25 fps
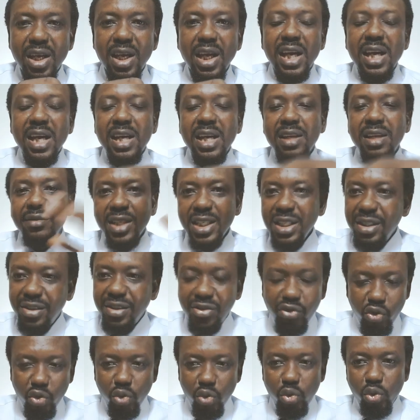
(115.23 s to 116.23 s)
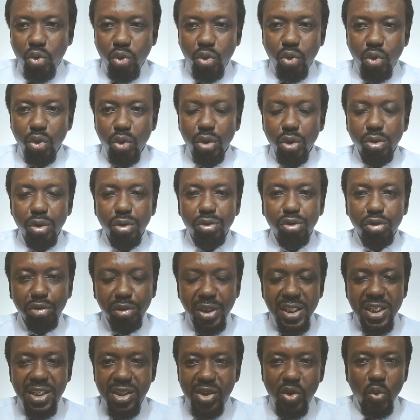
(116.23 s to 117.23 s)
And these two
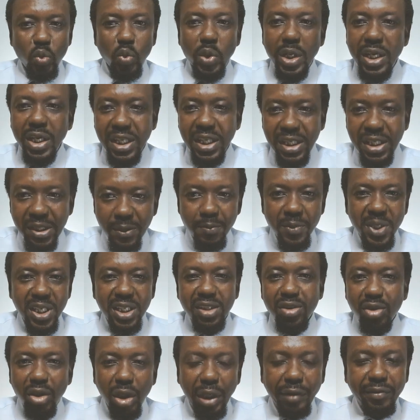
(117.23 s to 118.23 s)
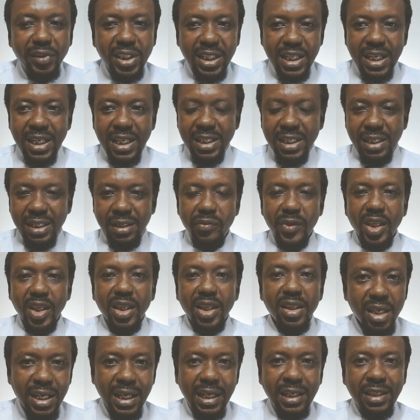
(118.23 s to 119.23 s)
trees were in the middle of the
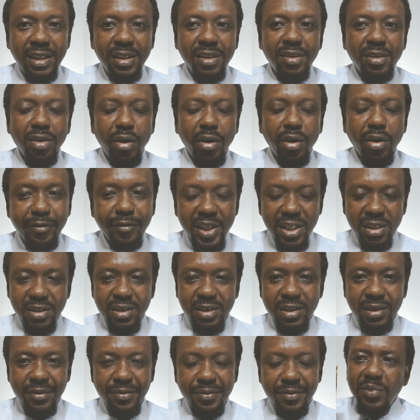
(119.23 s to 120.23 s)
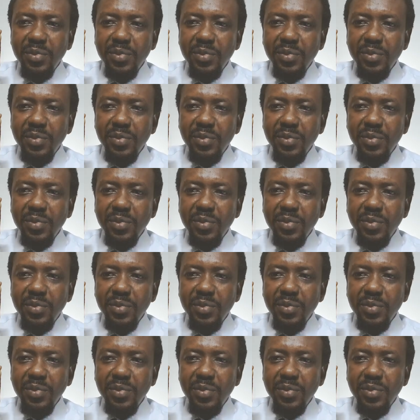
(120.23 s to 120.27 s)
Garden of Eden.